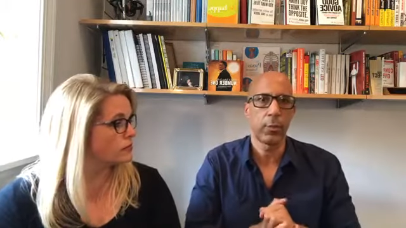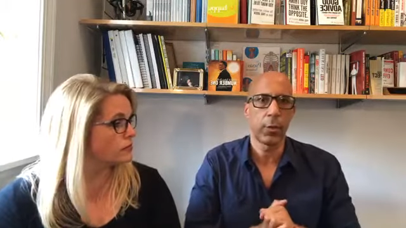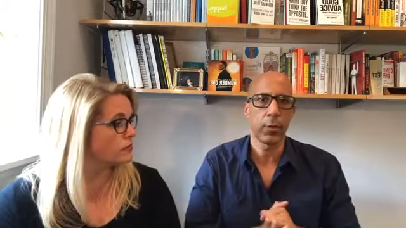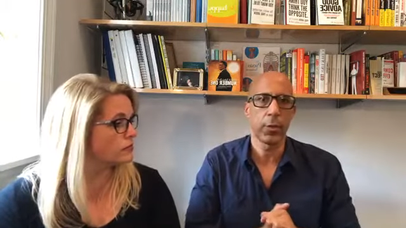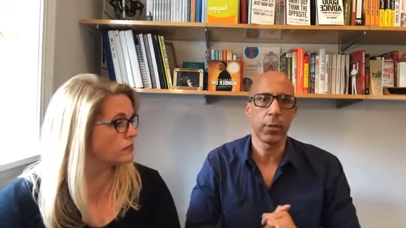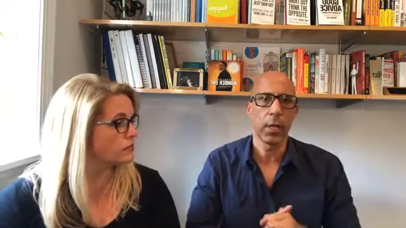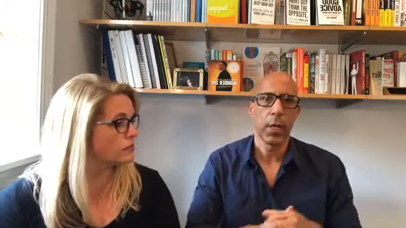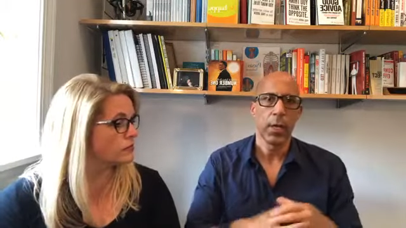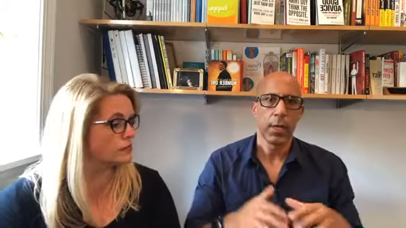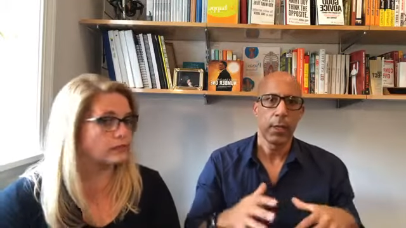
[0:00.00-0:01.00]
Speaker 1: Burgess,
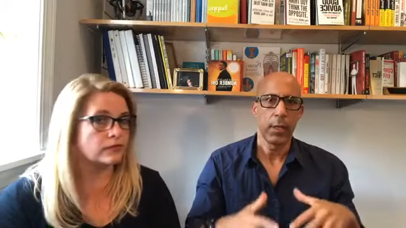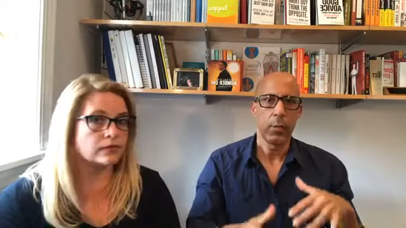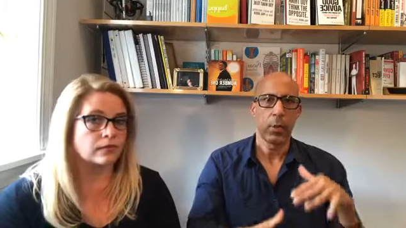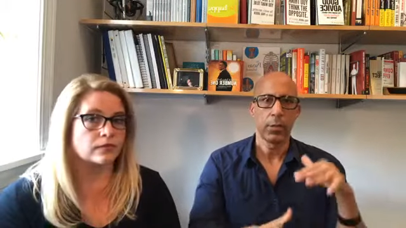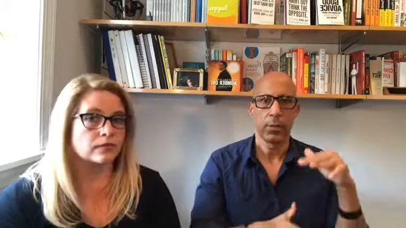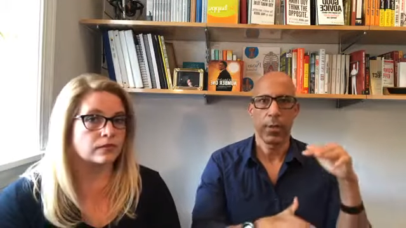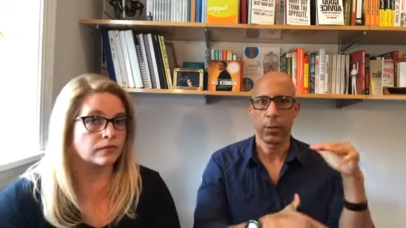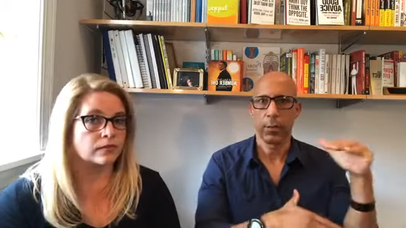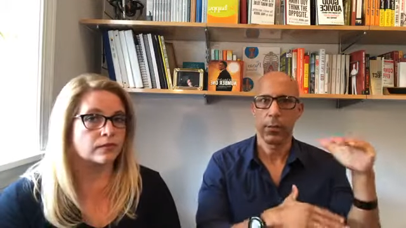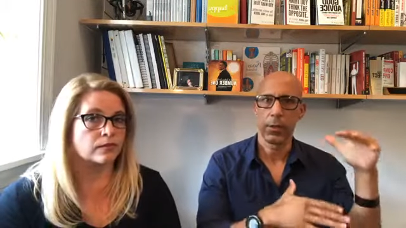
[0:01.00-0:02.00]
he runs a
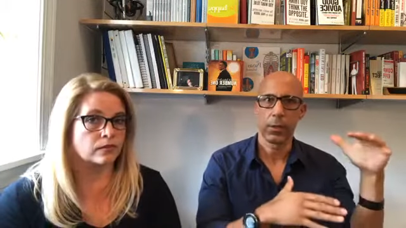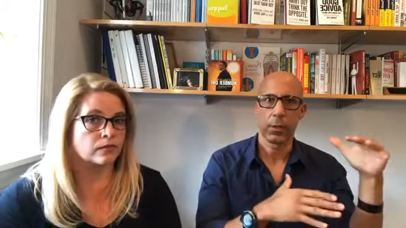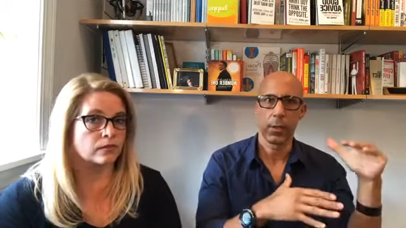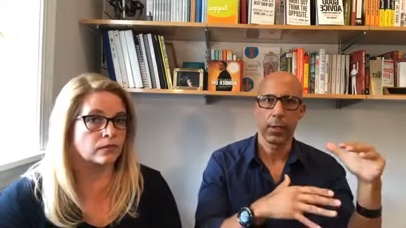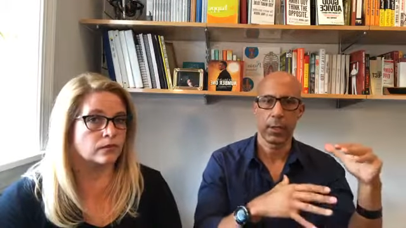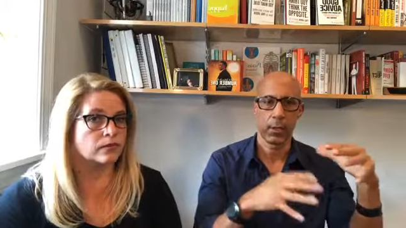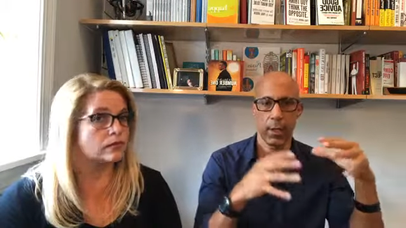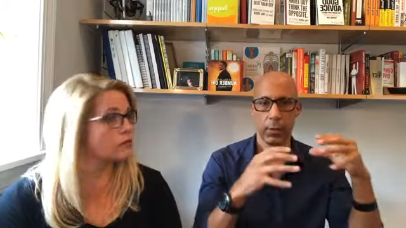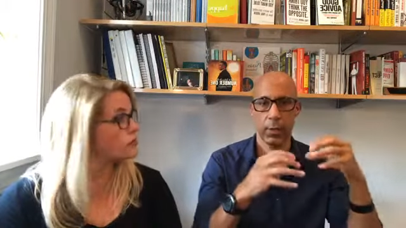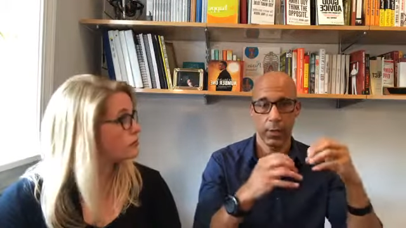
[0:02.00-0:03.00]
medical fitness clinic. He
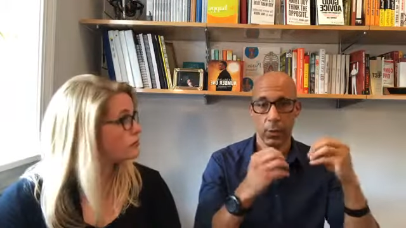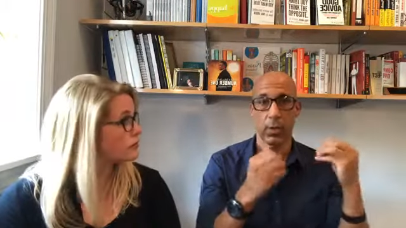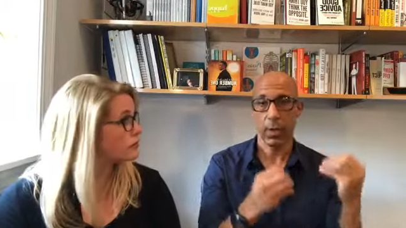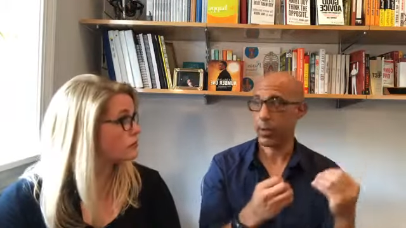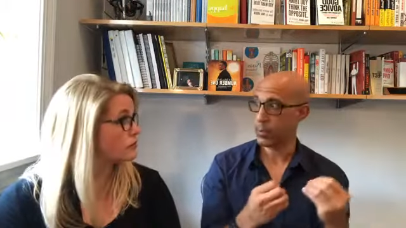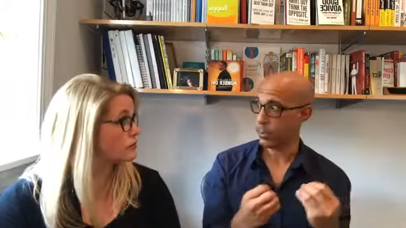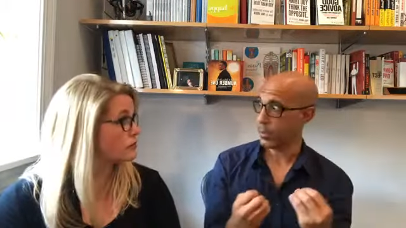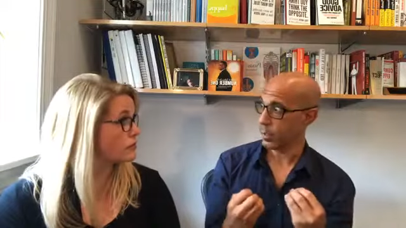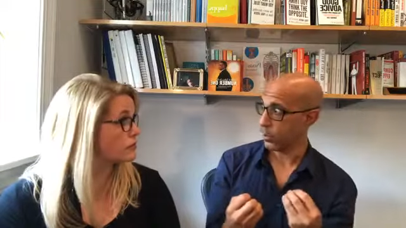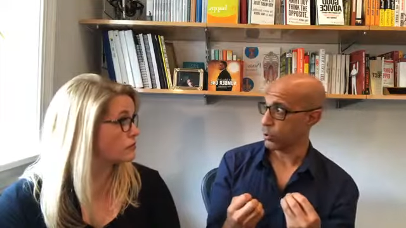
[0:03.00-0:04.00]
started out as a
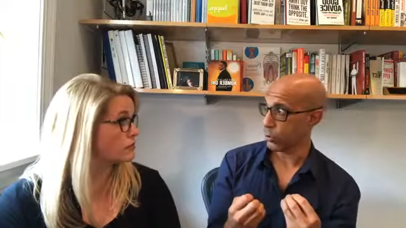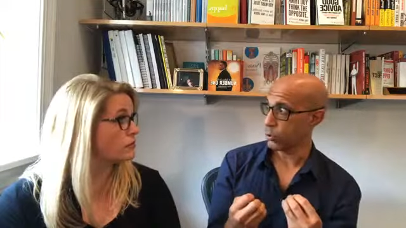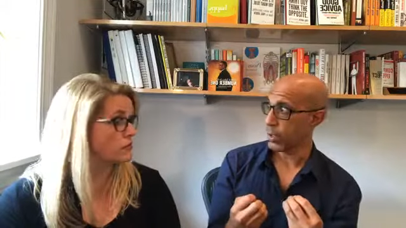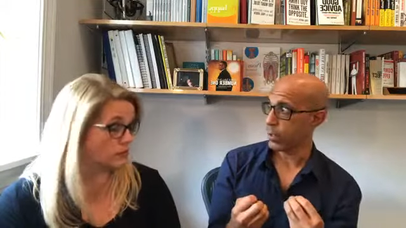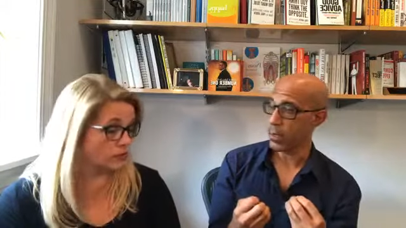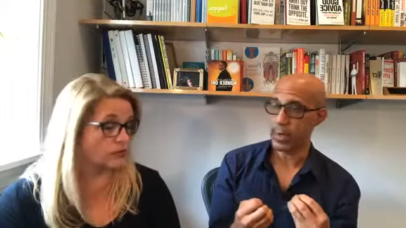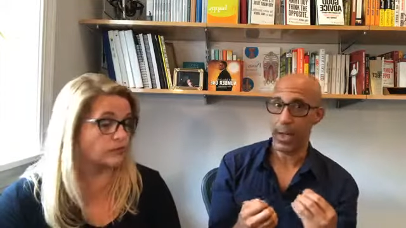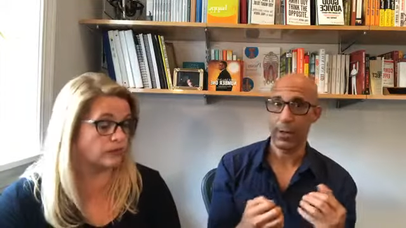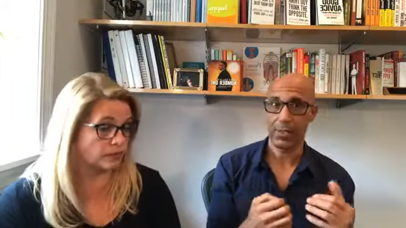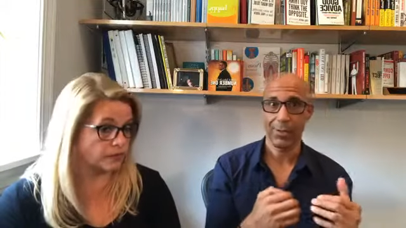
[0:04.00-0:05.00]
personal trainer, and
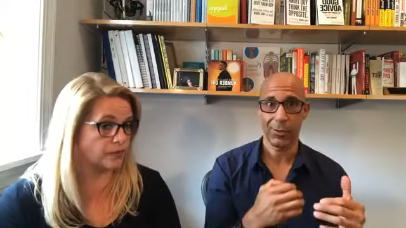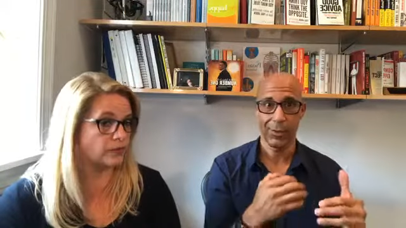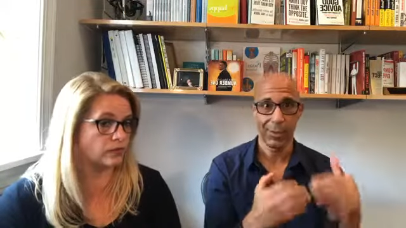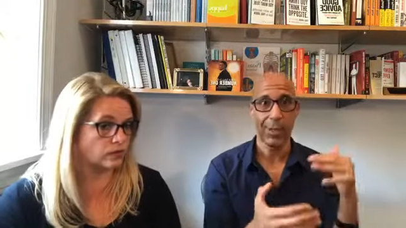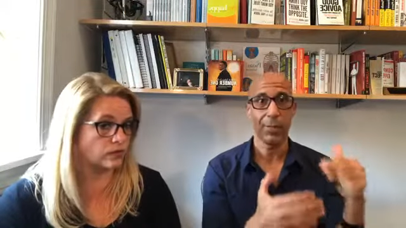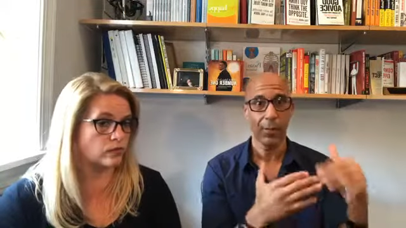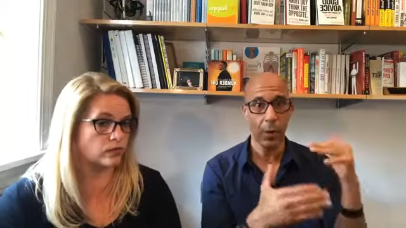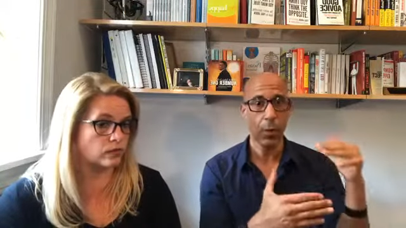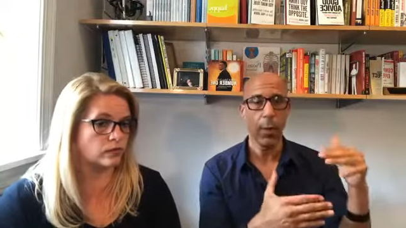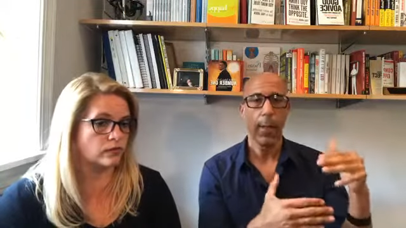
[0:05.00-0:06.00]
now he's actually the
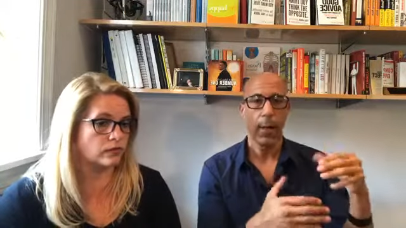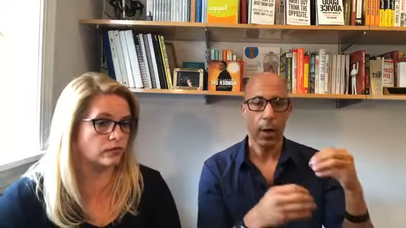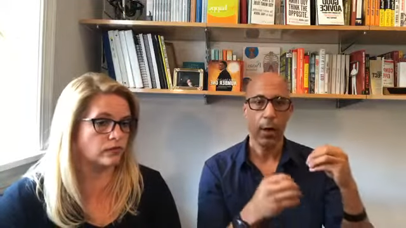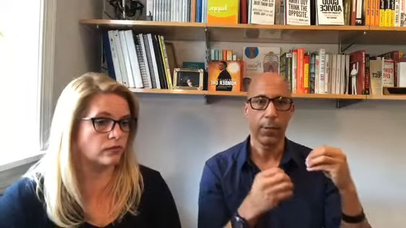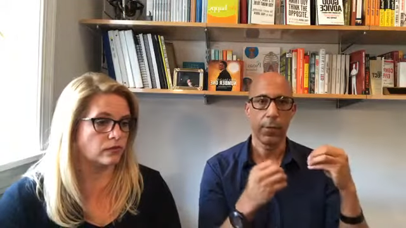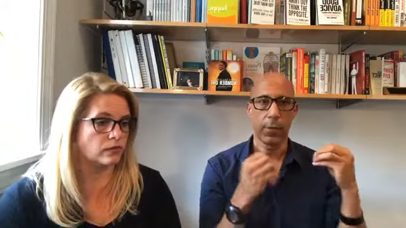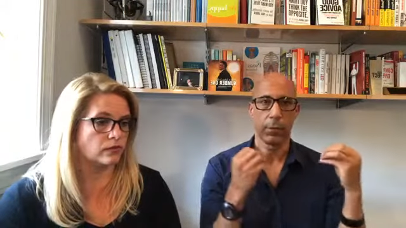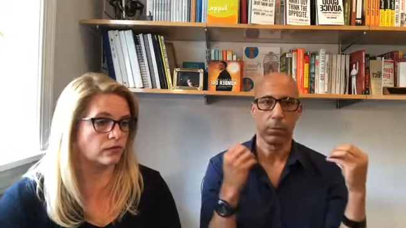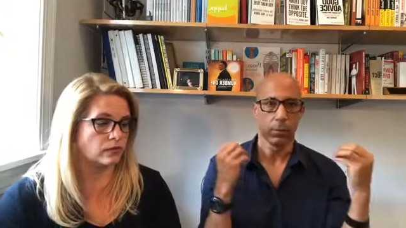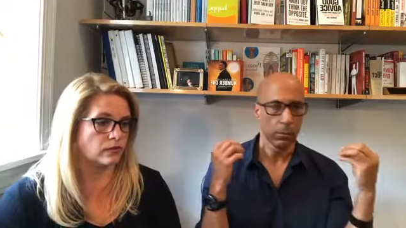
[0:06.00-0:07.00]
CFO of
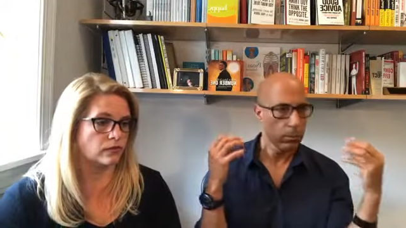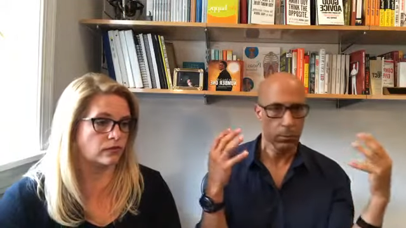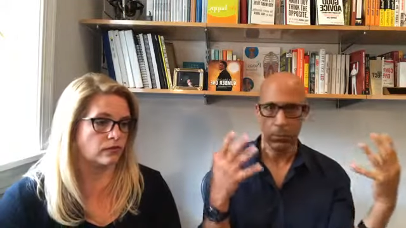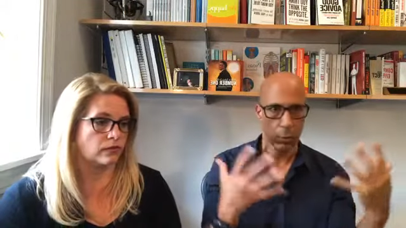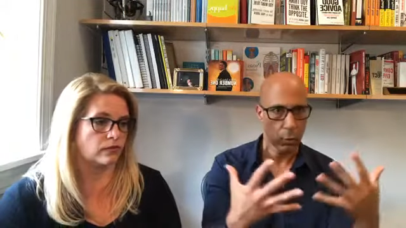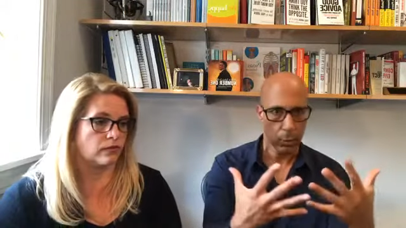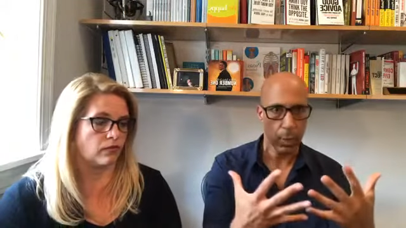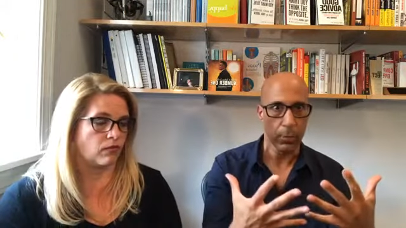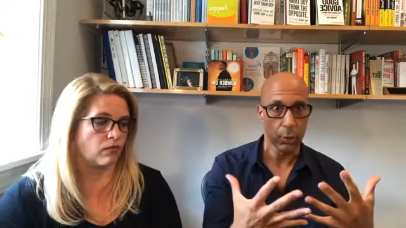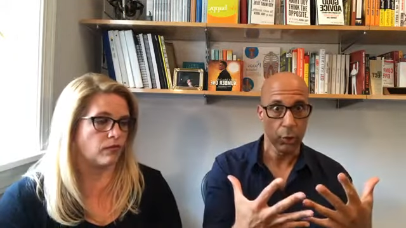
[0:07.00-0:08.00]
this
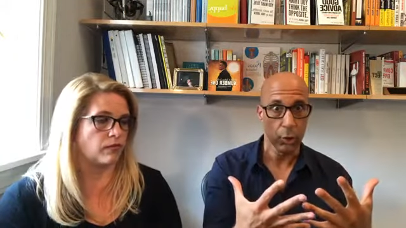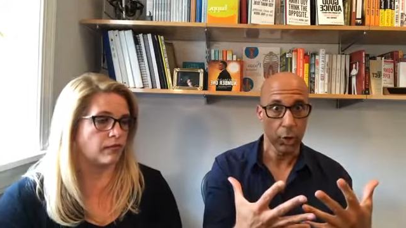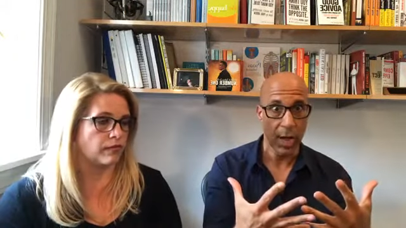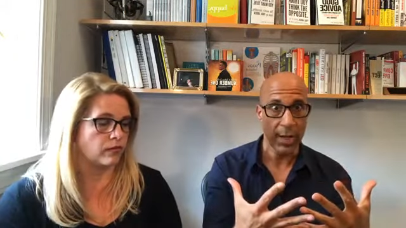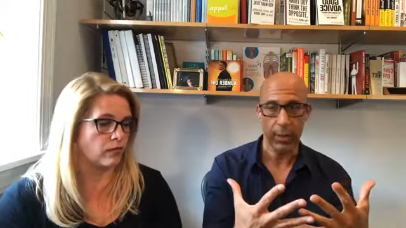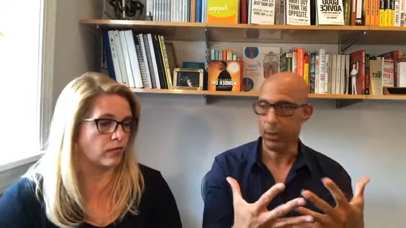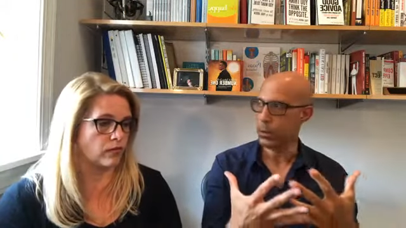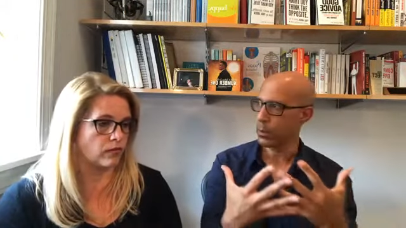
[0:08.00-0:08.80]
giant